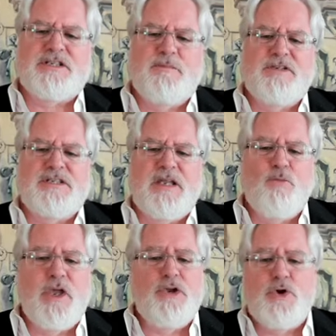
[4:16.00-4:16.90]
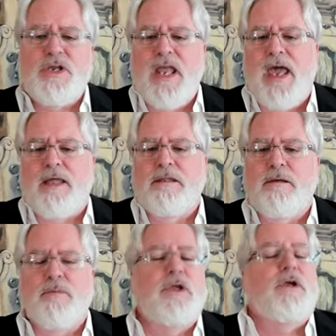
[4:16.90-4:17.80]
them the same way, you can add
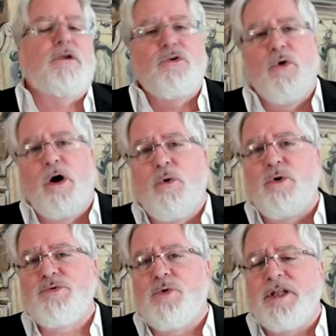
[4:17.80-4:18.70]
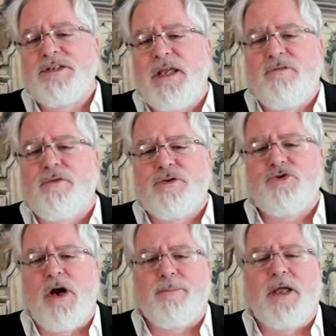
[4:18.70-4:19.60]
them. You always want to take from the
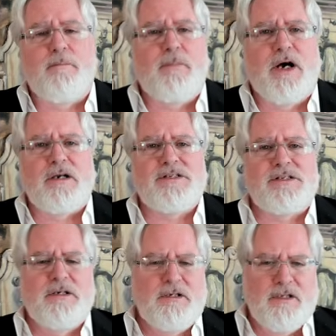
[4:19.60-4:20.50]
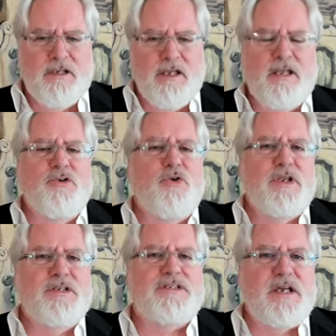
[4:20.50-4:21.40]
drop-down box. Again, you're
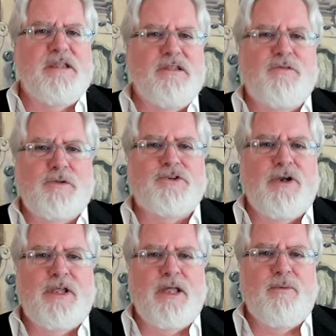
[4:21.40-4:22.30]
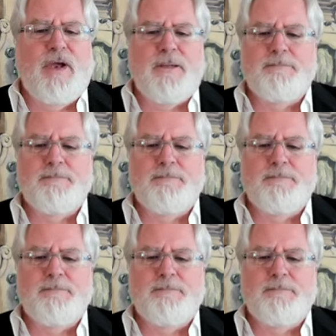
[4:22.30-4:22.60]
inside the filtering that way.